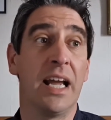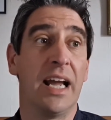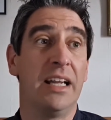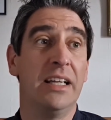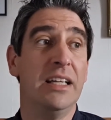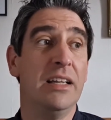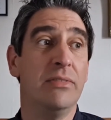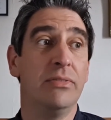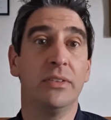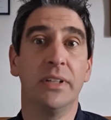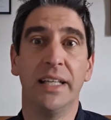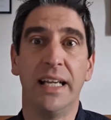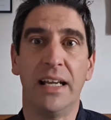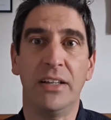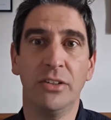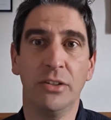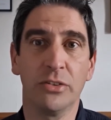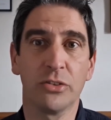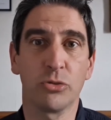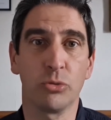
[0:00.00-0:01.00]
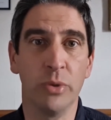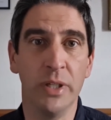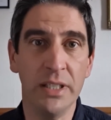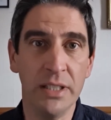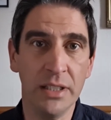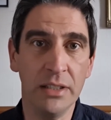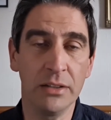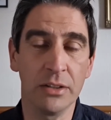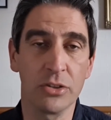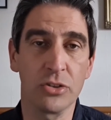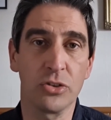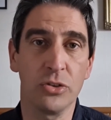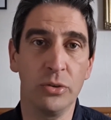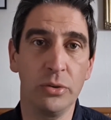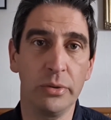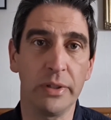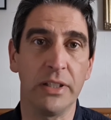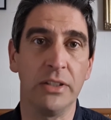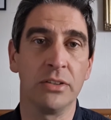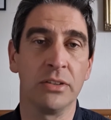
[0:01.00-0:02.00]
And even the adults reading the
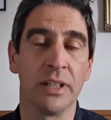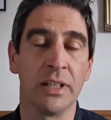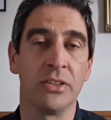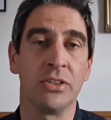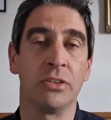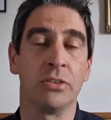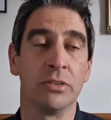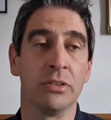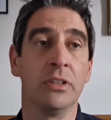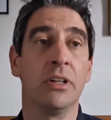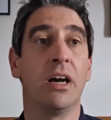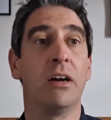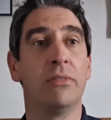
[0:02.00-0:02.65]
story to their children